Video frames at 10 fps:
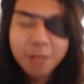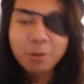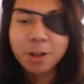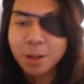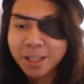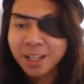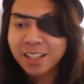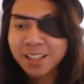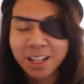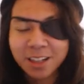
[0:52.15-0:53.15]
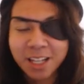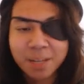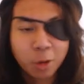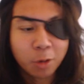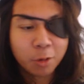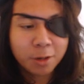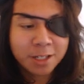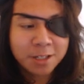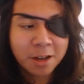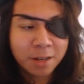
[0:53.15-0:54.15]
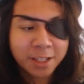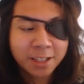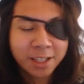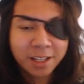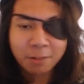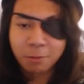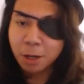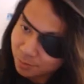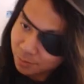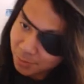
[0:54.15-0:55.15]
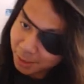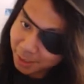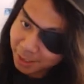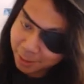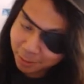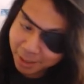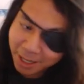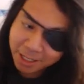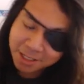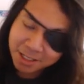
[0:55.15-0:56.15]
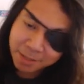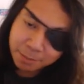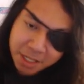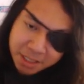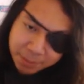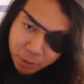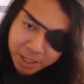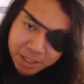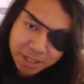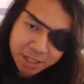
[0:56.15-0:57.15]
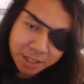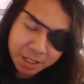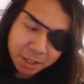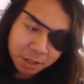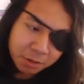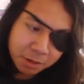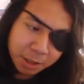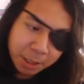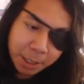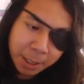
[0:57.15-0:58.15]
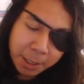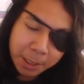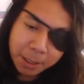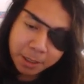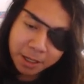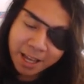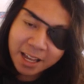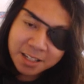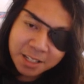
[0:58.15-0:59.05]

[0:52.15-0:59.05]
looking at that label has got to be thinking, well, either that is a misprint, an accident